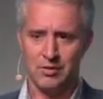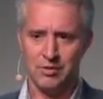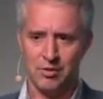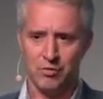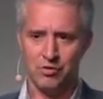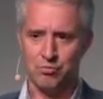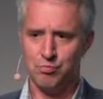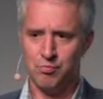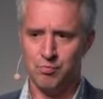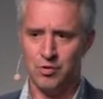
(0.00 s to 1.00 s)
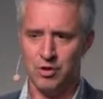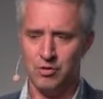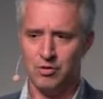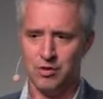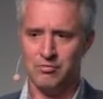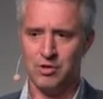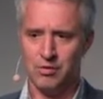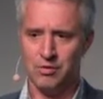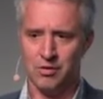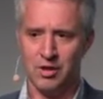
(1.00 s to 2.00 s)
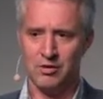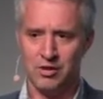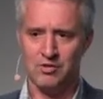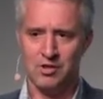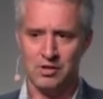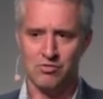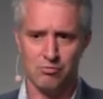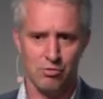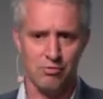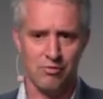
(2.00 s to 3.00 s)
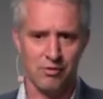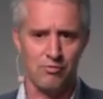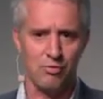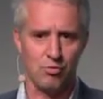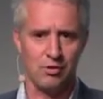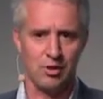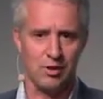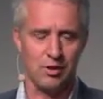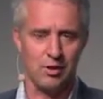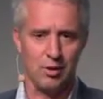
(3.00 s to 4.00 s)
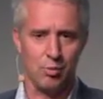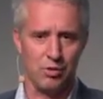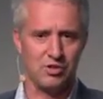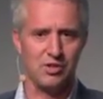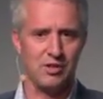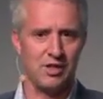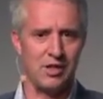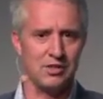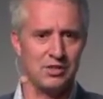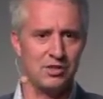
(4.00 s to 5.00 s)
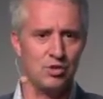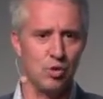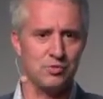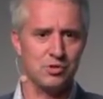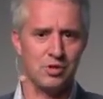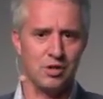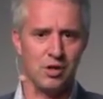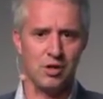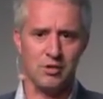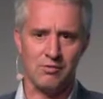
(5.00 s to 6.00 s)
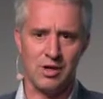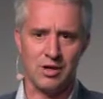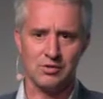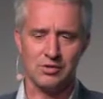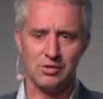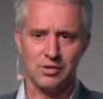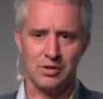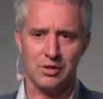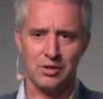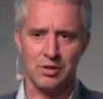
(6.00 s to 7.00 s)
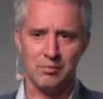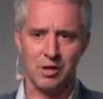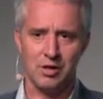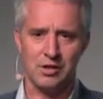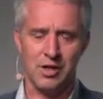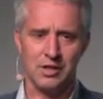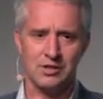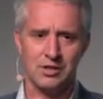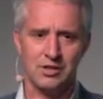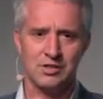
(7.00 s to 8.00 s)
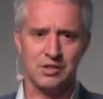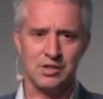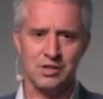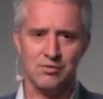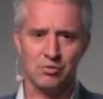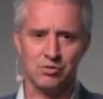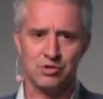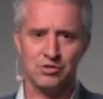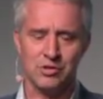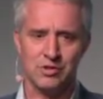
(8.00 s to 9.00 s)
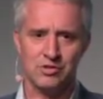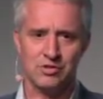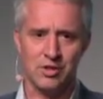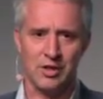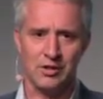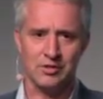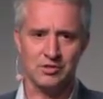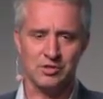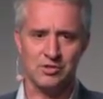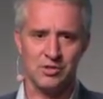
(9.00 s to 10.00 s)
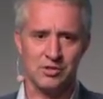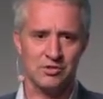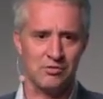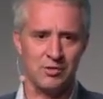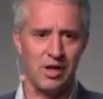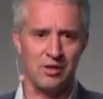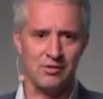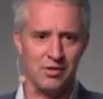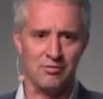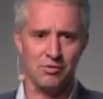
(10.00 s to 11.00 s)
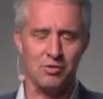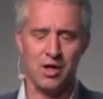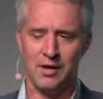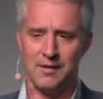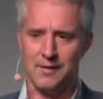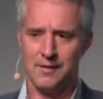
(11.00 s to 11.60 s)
They'll just, you know, give these kids a roof and food. But that's not the case. These jobs are not around in Bangladesh, and these kids live on the street. It's the reality even today.